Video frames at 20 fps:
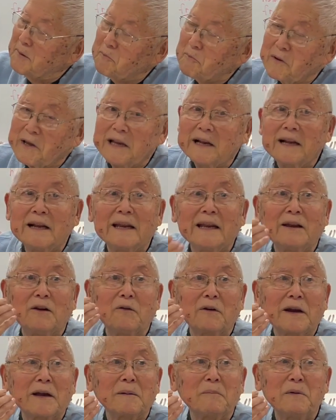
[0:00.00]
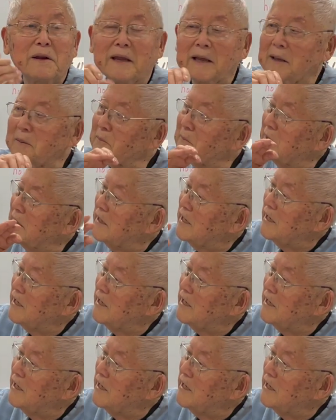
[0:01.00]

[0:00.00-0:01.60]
immediately grabbed him and